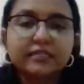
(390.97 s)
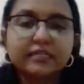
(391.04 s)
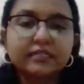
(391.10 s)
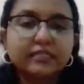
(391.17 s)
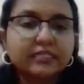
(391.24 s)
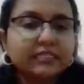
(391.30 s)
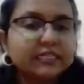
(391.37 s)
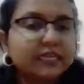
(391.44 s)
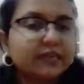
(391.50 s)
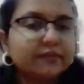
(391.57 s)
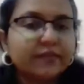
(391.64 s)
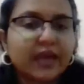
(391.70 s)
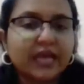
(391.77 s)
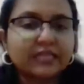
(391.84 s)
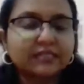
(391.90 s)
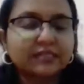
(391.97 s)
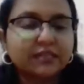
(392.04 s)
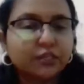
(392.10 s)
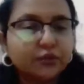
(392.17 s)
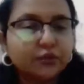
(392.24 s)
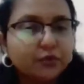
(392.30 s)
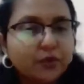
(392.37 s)
the same as the
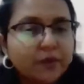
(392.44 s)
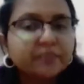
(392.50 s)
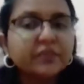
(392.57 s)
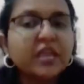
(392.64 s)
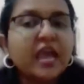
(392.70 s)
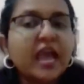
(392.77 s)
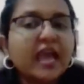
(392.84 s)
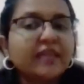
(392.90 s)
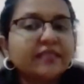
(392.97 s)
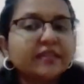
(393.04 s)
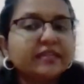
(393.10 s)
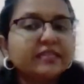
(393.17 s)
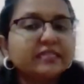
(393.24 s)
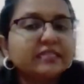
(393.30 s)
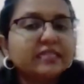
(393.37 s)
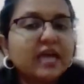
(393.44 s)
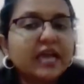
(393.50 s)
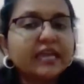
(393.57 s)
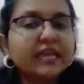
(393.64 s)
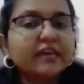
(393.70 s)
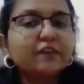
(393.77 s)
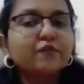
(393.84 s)
cue and the
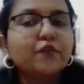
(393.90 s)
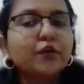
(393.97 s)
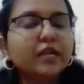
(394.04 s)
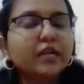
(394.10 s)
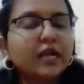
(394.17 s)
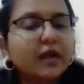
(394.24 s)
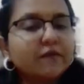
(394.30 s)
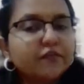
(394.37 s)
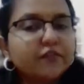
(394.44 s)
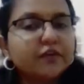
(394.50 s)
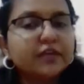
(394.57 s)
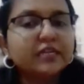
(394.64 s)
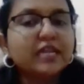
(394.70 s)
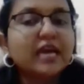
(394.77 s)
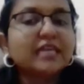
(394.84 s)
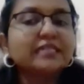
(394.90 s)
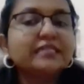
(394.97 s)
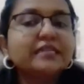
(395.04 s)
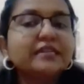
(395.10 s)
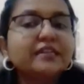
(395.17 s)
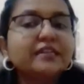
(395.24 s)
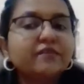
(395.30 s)
desire for comfort
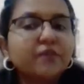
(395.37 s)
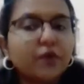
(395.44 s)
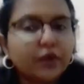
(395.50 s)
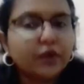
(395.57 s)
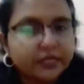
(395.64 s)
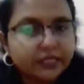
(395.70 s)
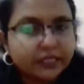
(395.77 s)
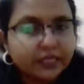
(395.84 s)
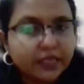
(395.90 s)
as the reward,